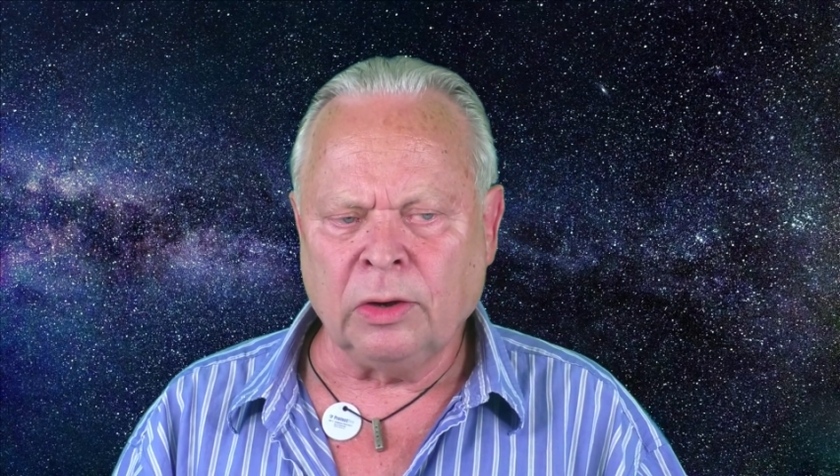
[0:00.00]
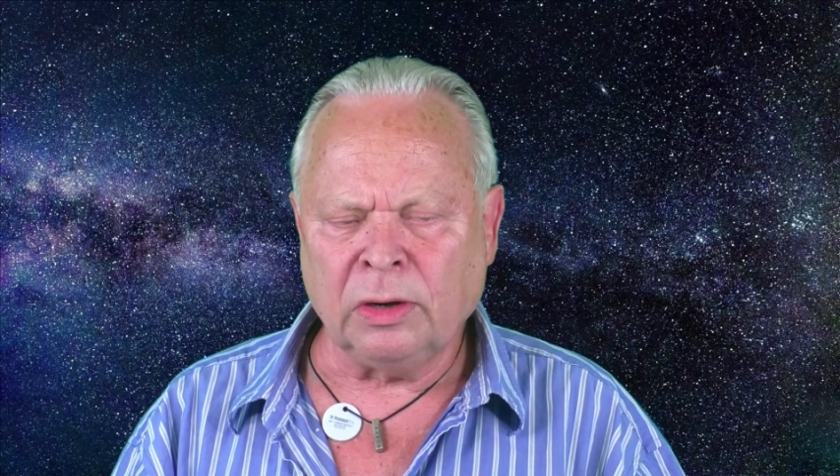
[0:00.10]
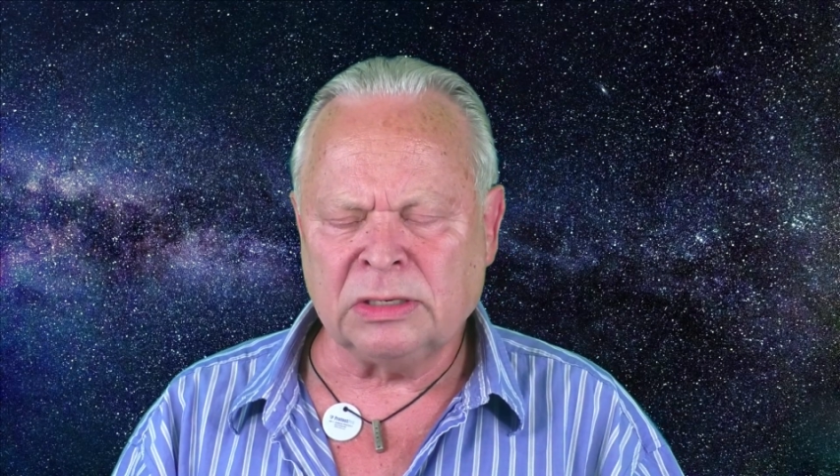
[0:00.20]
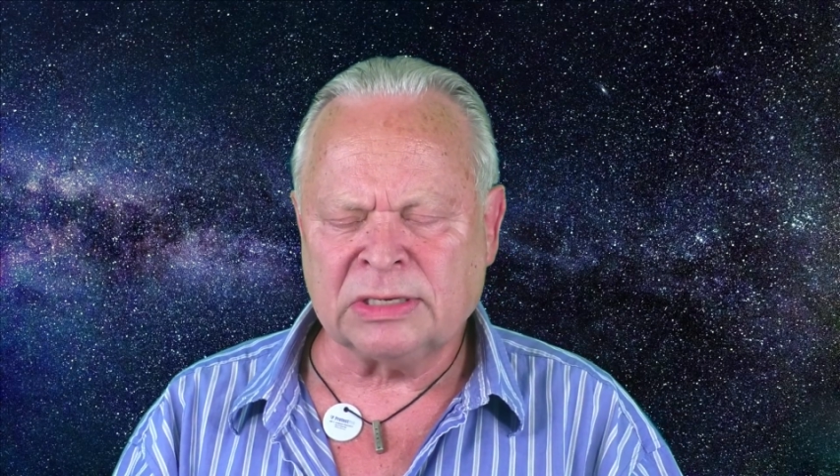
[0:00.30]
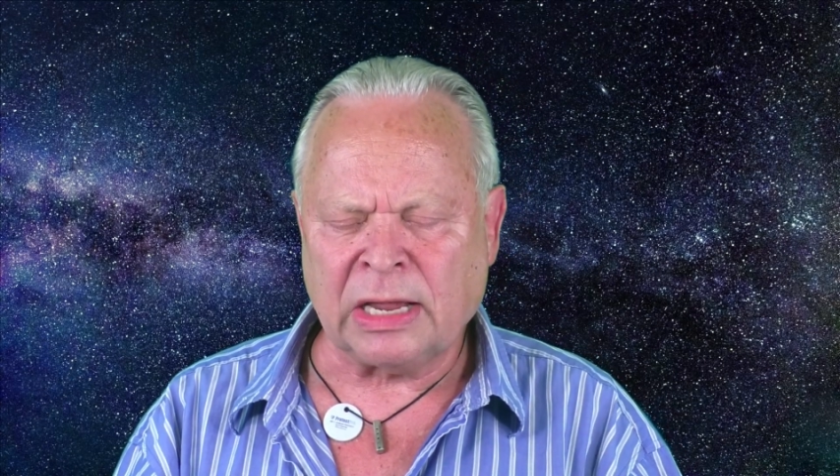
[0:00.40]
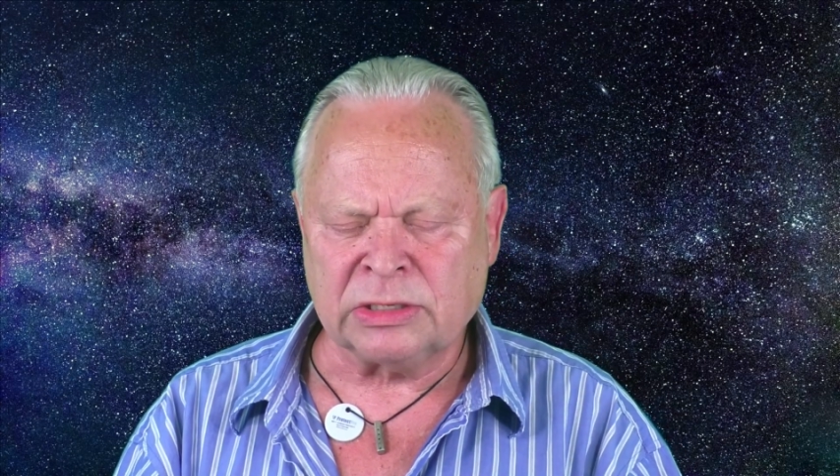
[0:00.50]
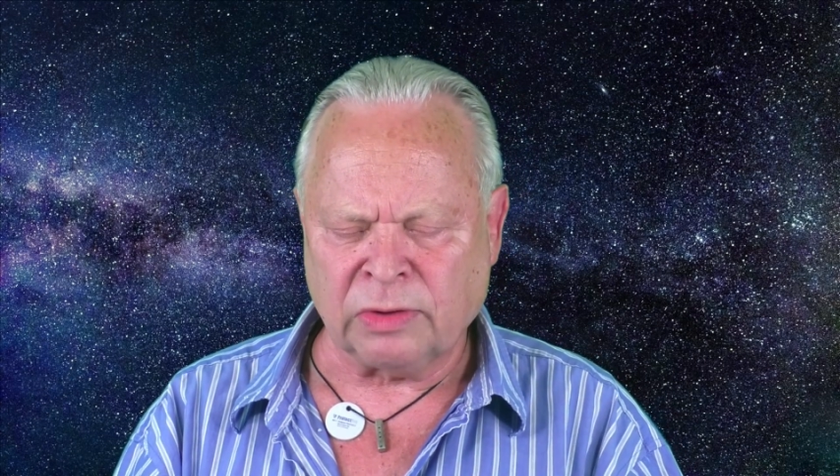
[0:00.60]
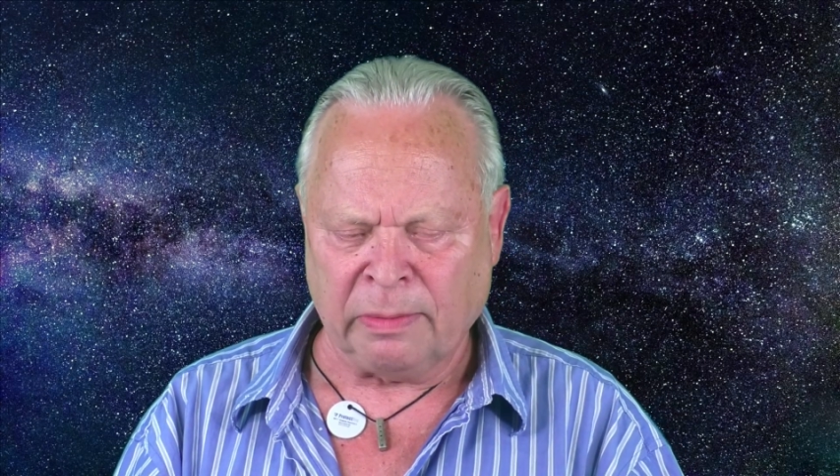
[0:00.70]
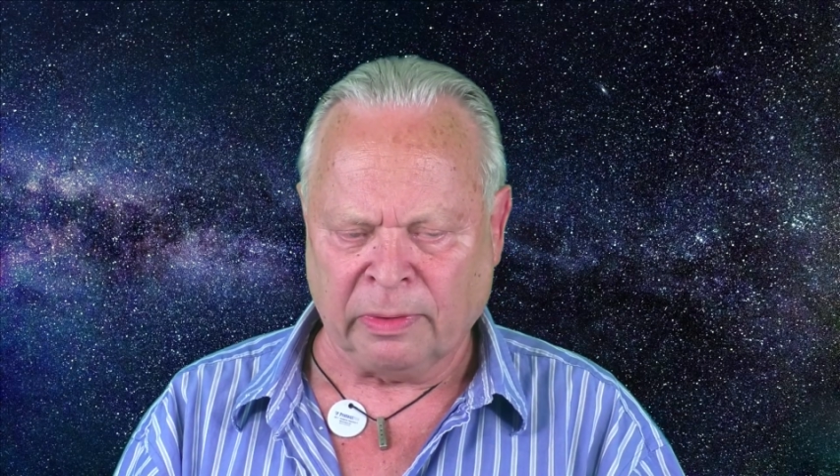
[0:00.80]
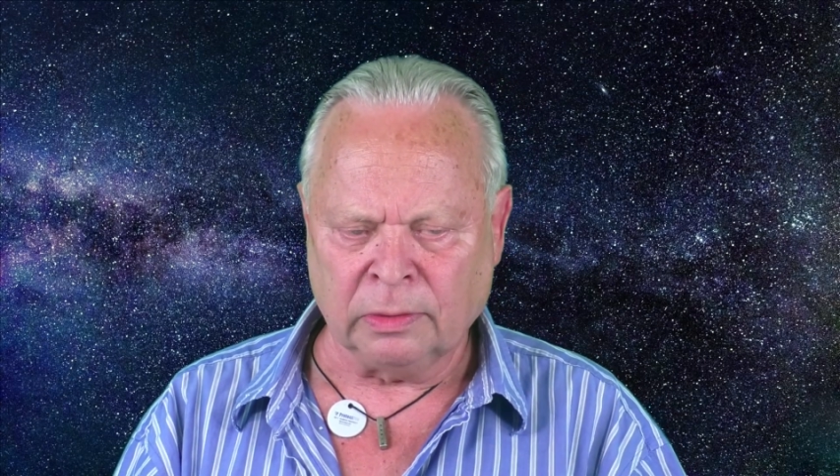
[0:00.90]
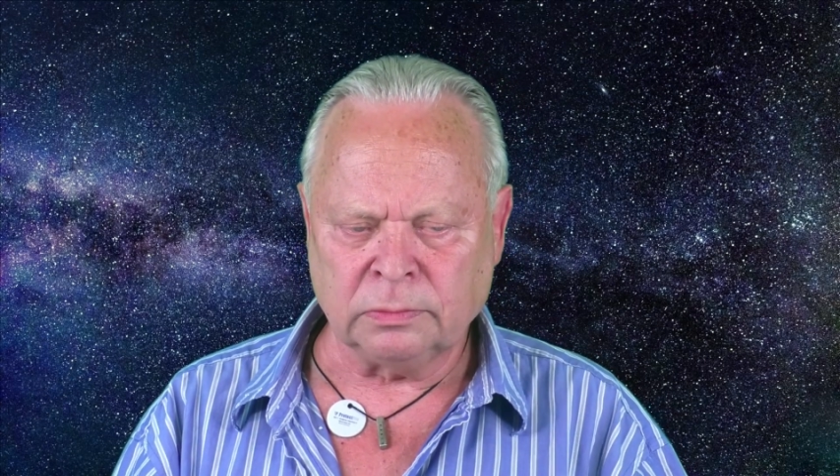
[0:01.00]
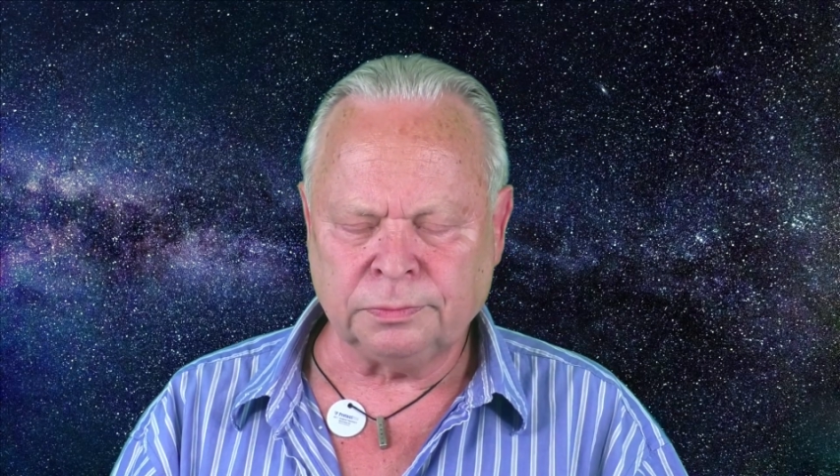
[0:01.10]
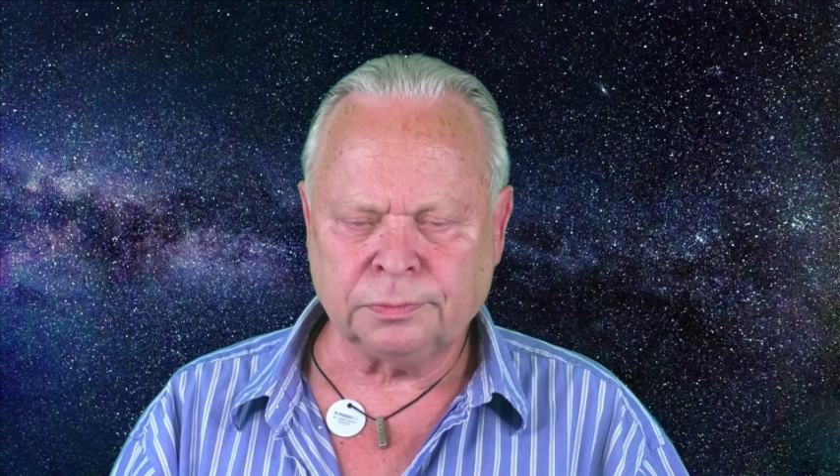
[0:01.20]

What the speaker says: Not in a skyscraper,